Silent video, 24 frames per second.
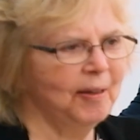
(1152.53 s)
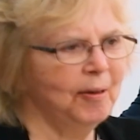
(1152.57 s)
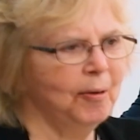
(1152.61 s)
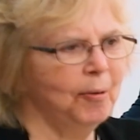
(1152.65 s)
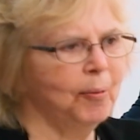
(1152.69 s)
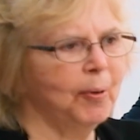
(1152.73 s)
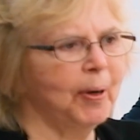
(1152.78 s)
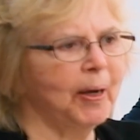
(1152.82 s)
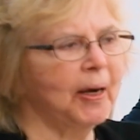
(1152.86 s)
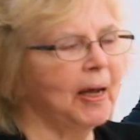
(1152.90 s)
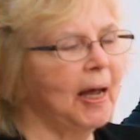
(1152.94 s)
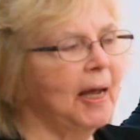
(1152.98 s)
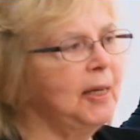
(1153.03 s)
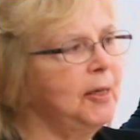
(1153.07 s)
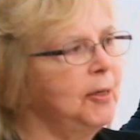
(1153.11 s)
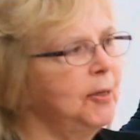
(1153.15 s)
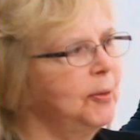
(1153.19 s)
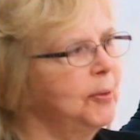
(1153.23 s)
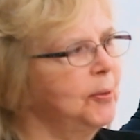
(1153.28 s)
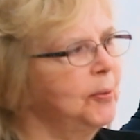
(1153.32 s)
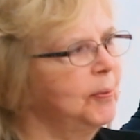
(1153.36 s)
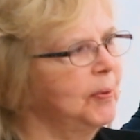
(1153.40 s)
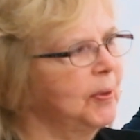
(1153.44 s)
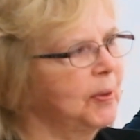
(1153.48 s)
What I
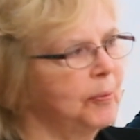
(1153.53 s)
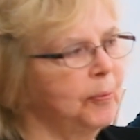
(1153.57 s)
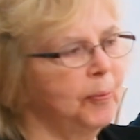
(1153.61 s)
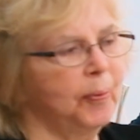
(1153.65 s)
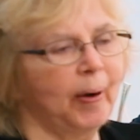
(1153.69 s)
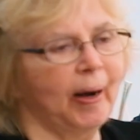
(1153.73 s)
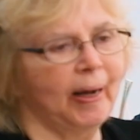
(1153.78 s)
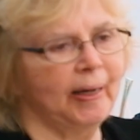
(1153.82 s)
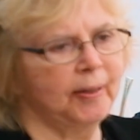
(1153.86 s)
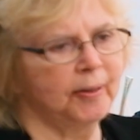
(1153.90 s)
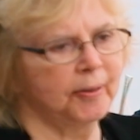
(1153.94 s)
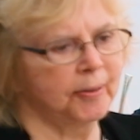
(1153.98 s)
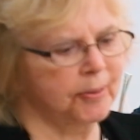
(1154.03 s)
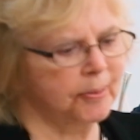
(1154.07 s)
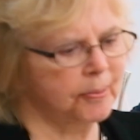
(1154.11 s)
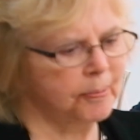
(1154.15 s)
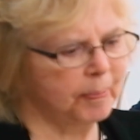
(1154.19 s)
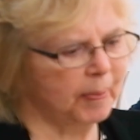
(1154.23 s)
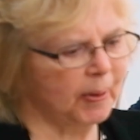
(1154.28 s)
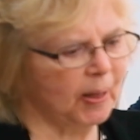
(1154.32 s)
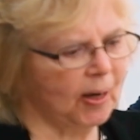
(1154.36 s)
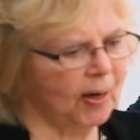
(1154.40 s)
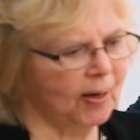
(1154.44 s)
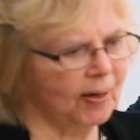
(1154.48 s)
do with writer's
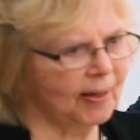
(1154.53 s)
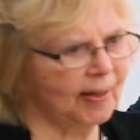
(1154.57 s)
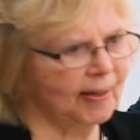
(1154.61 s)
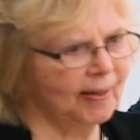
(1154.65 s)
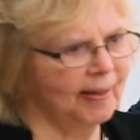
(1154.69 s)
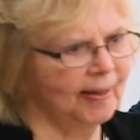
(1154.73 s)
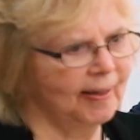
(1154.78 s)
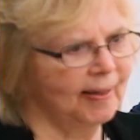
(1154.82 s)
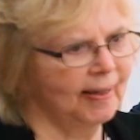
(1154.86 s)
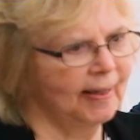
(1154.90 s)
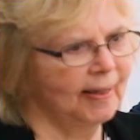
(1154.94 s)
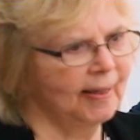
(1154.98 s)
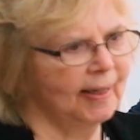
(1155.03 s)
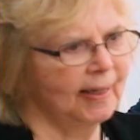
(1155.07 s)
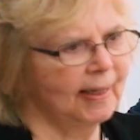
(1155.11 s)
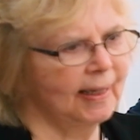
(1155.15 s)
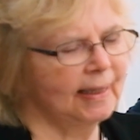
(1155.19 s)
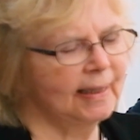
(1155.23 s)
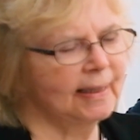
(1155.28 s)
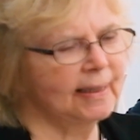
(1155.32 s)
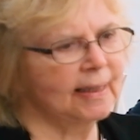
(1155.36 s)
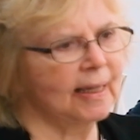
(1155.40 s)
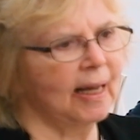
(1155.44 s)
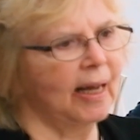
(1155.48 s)
block
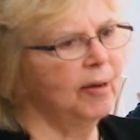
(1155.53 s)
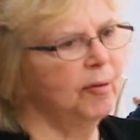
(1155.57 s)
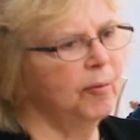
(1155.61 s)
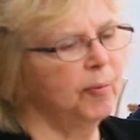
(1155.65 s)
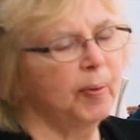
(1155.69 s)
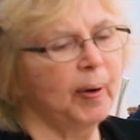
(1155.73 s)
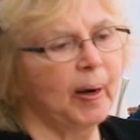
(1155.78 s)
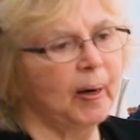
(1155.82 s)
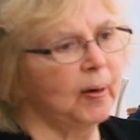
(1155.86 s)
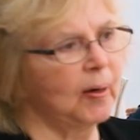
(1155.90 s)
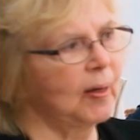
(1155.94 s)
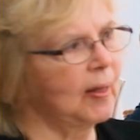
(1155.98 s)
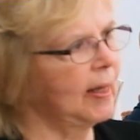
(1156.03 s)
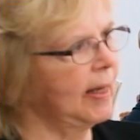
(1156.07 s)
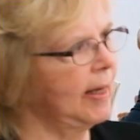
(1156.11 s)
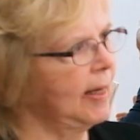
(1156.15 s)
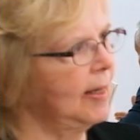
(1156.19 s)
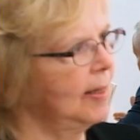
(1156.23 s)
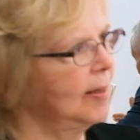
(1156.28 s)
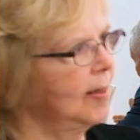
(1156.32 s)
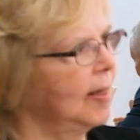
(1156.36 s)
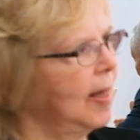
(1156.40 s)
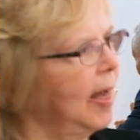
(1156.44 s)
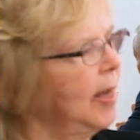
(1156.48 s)
is I
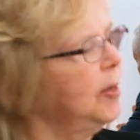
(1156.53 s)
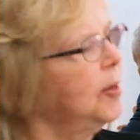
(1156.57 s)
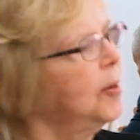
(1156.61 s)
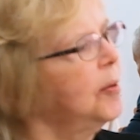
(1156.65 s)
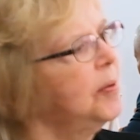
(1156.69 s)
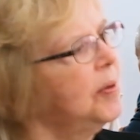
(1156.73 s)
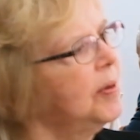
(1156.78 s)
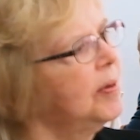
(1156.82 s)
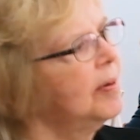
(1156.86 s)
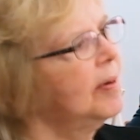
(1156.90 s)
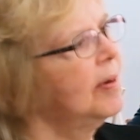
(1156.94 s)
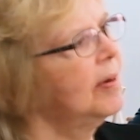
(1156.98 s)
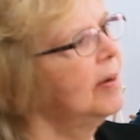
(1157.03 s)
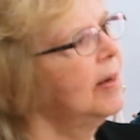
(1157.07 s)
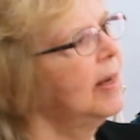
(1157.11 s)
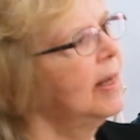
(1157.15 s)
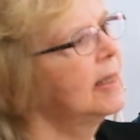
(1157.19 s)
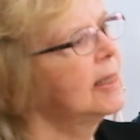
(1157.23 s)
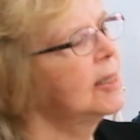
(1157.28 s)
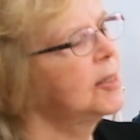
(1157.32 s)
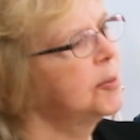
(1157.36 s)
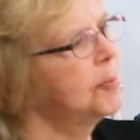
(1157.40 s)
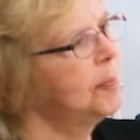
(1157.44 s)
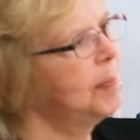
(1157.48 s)
don't
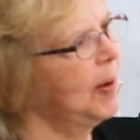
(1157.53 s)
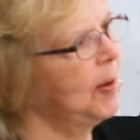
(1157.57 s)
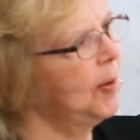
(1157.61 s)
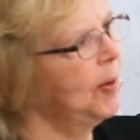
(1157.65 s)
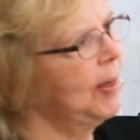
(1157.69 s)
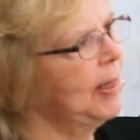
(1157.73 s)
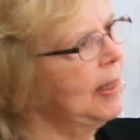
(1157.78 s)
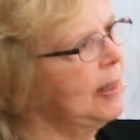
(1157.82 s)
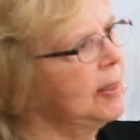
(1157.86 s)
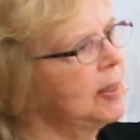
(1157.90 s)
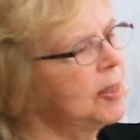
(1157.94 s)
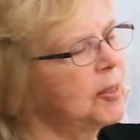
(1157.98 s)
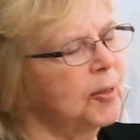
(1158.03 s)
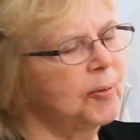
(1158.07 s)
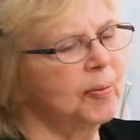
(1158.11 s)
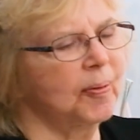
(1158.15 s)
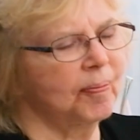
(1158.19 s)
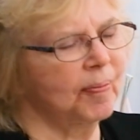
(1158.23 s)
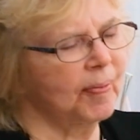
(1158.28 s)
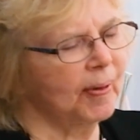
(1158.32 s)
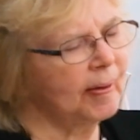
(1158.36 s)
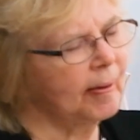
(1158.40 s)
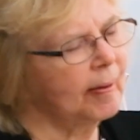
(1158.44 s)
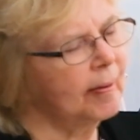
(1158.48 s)
experience,
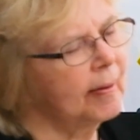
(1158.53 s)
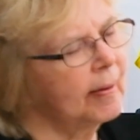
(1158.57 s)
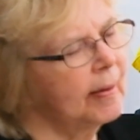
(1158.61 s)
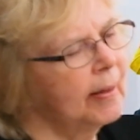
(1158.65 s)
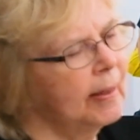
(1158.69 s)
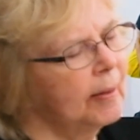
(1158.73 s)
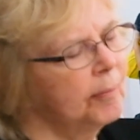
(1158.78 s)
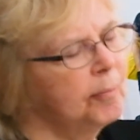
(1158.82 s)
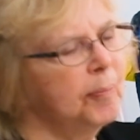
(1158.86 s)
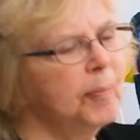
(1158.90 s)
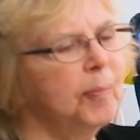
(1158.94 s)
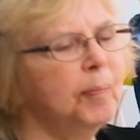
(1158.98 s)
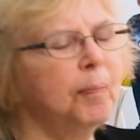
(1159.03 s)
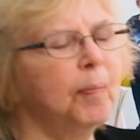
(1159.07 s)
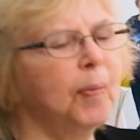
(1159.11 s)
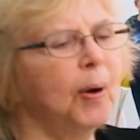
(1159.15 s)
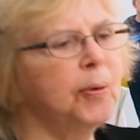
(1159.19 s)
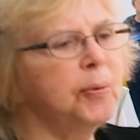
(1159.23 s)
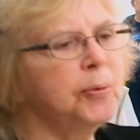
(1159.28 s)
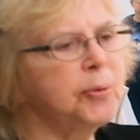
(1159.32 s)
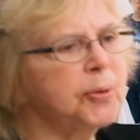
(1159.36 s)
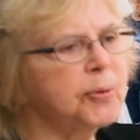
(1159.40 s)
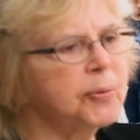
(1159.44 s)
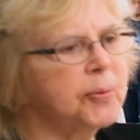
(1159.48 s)

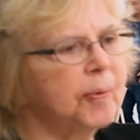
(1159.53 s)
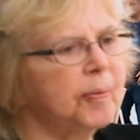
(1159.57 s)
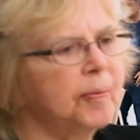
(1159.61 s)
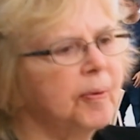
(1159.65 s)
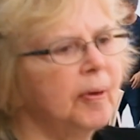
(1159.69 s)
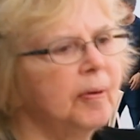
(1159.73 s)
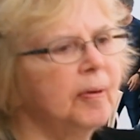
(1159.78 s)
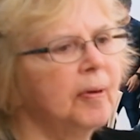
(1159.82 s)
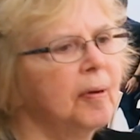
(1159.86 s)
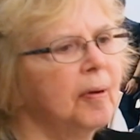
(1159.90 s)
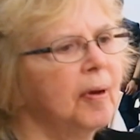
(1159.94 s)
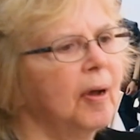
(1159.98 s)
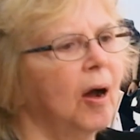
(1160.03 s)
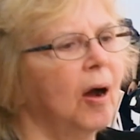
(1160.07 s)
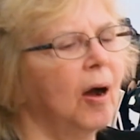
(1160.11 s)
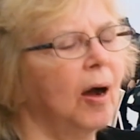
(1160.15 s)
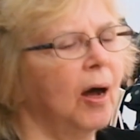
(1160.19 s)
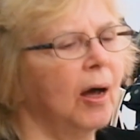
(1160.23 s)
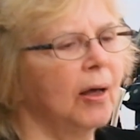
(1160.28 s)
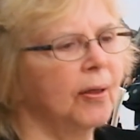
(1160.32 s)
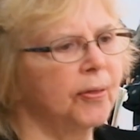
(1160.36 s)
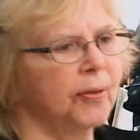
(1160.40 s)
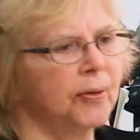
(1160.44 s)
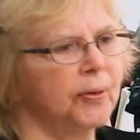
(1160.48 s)
most
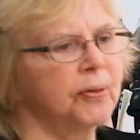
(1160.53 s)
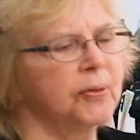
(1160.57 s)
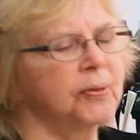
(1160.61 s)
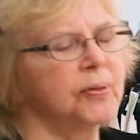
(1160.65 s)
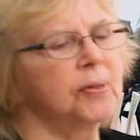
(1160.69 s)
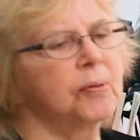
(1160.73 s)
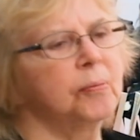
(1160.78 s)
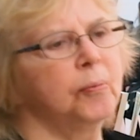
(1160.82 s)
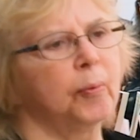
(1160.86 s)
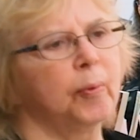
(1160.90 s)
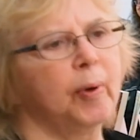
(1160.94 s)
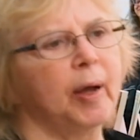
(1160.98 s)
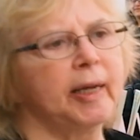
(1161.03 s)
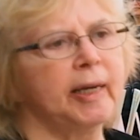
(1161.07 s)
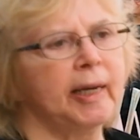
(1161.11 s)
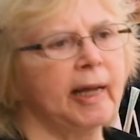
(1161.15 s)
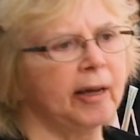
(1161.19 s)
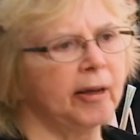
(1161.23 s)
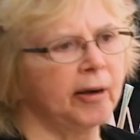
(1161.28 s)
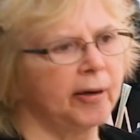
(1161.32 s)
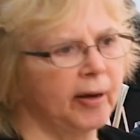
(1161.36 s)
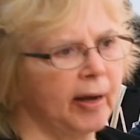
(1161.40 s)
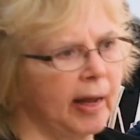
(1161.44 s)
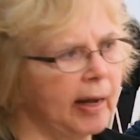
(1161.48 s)
authors write
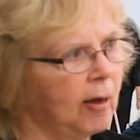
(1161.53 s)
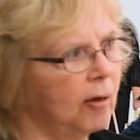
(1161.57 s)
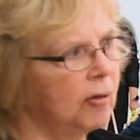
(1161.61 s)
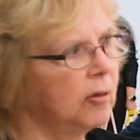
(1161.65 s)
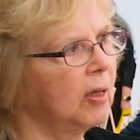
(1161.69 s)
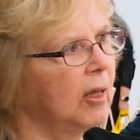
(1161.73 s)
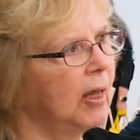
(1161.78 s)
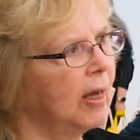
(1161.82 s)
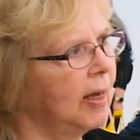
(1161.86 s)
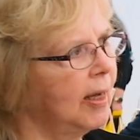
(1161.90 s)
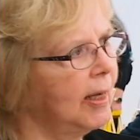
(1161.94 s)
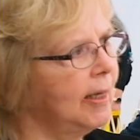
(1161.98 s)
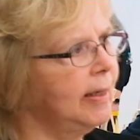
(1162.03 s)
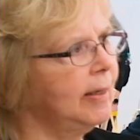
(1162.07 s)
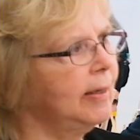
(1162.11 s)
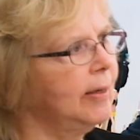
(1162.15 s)
out an outline,